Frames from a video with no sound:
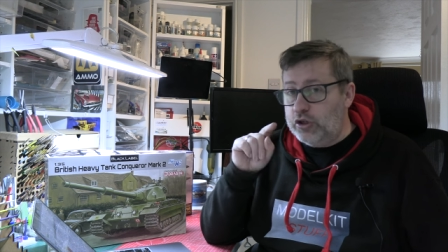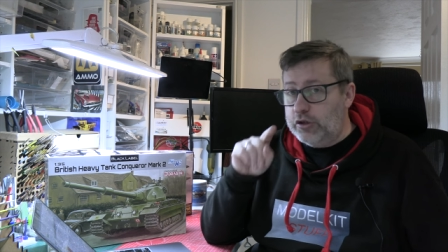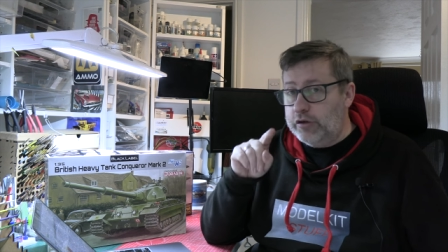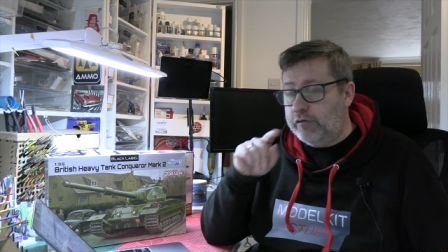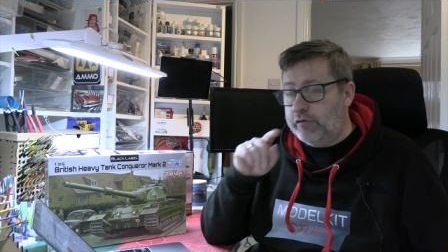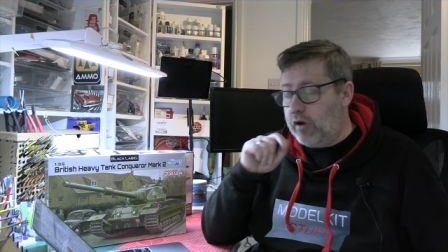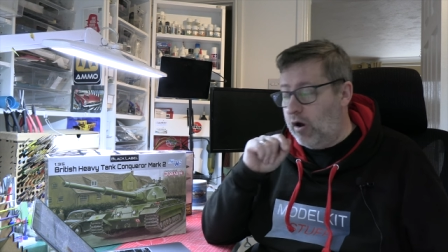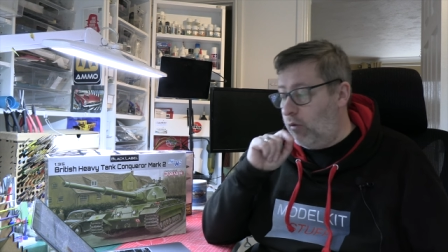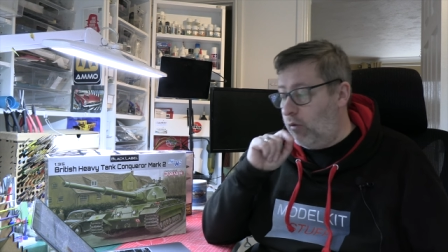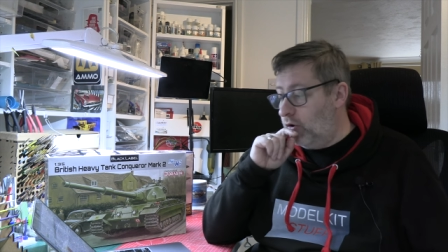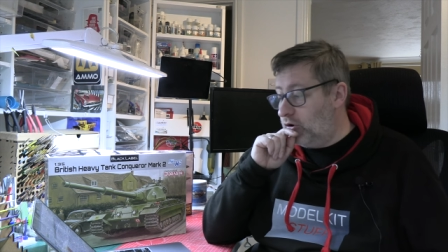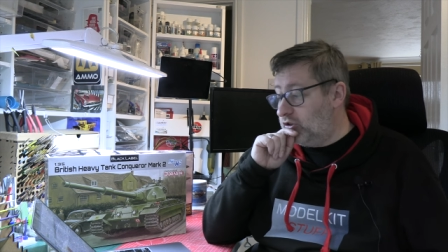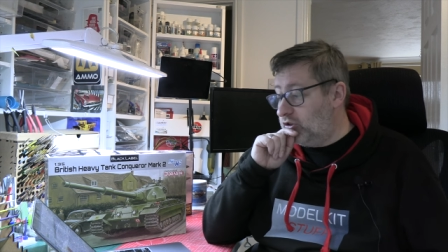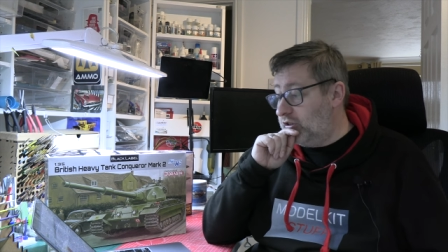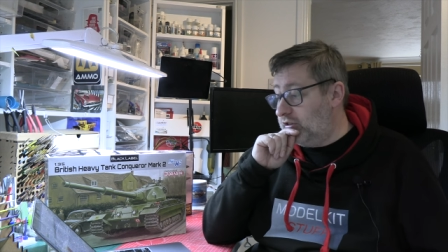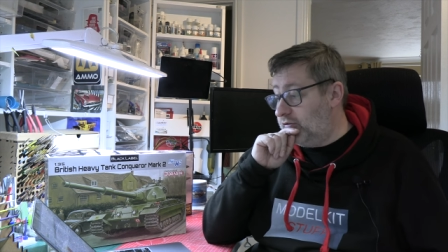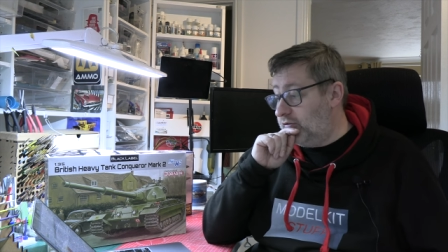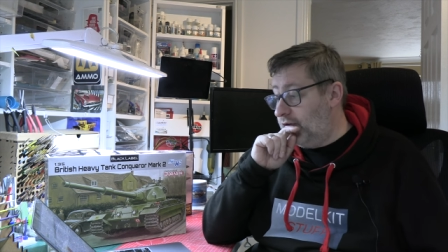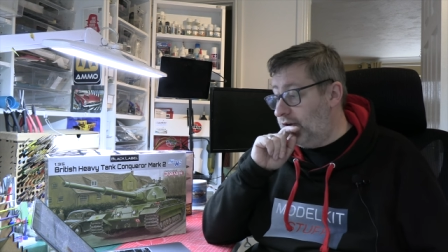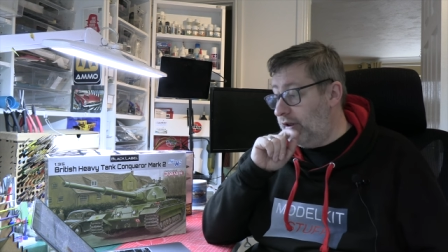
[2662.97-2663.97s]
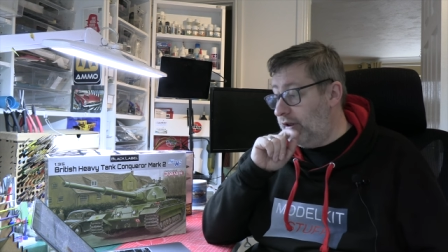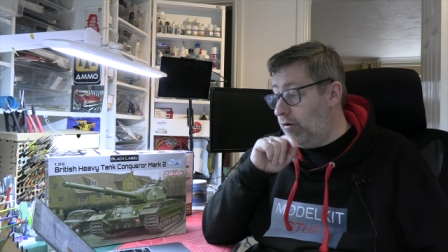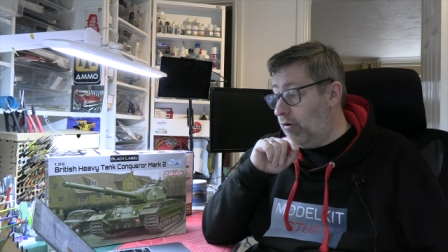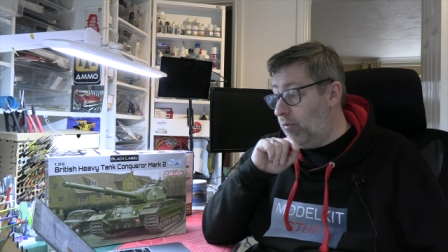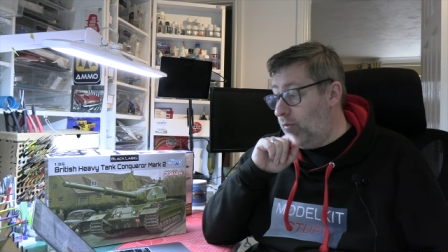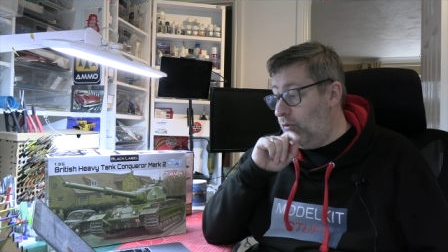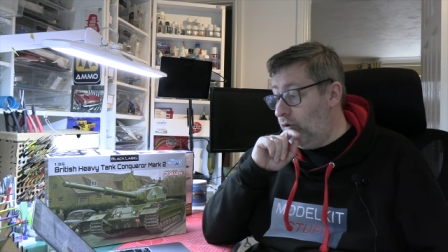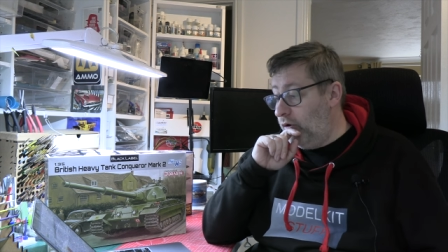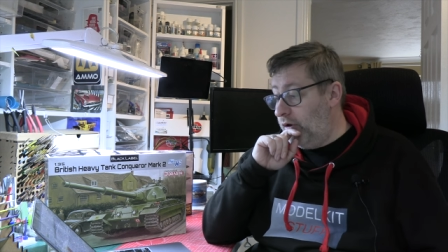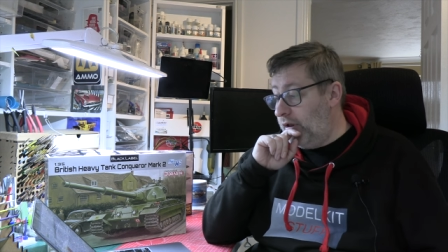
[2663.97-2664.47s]
you've got to watch this video
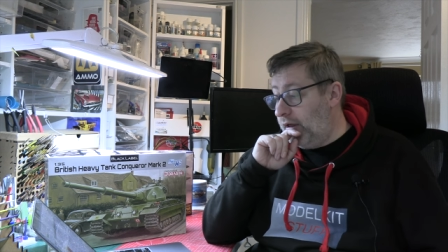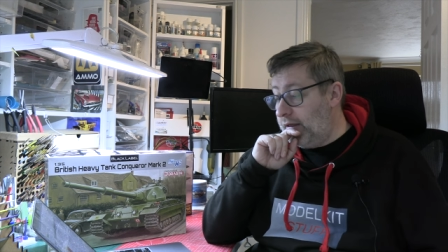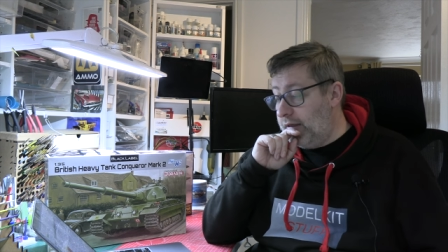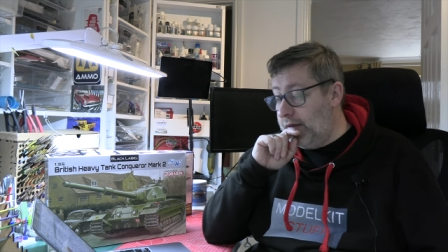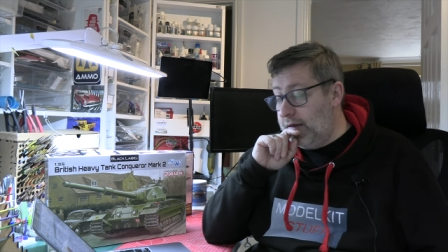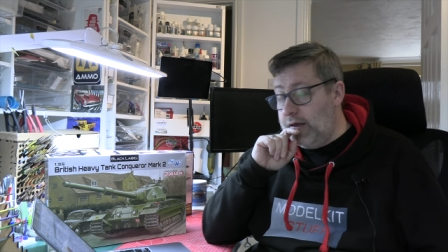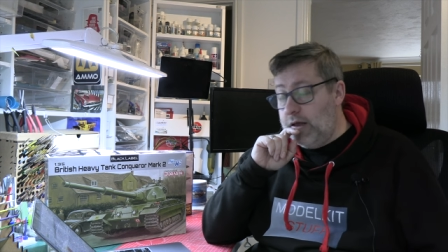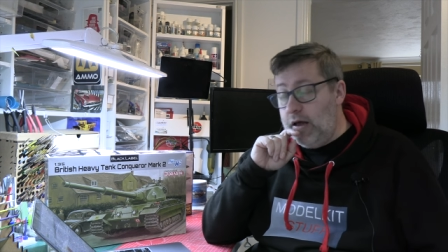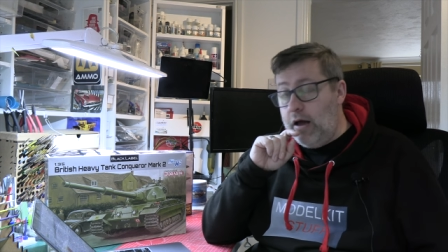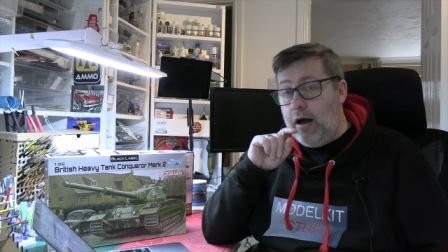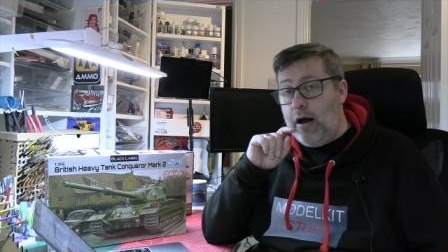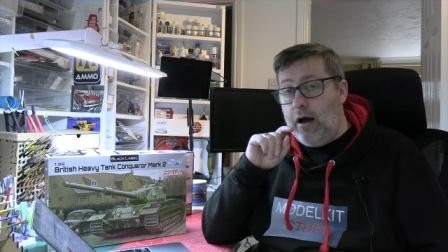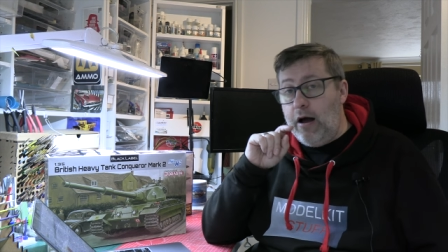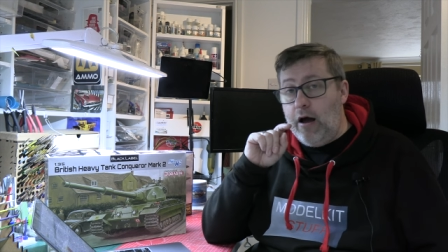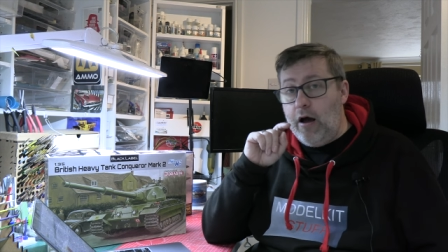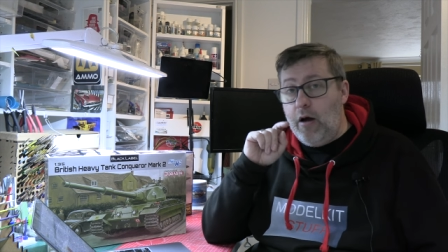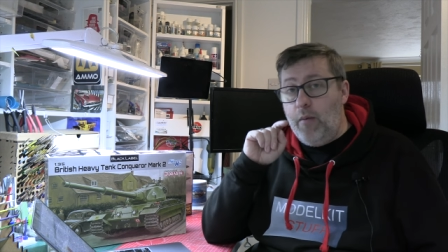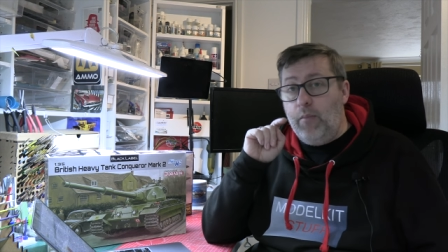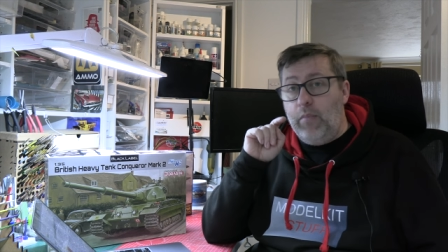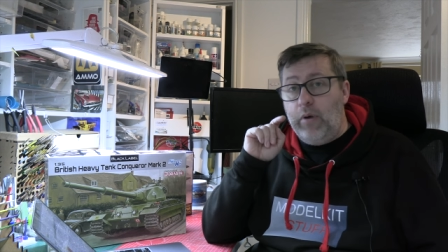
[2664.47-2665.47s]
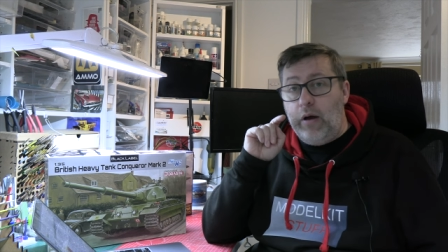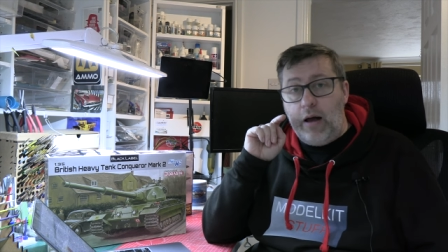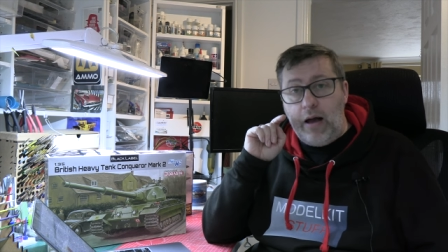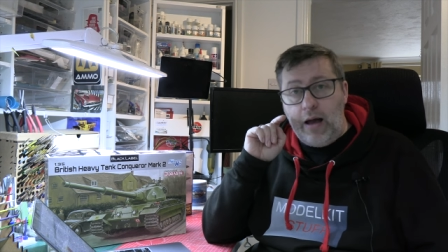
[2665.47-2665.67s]
on Monday. Um,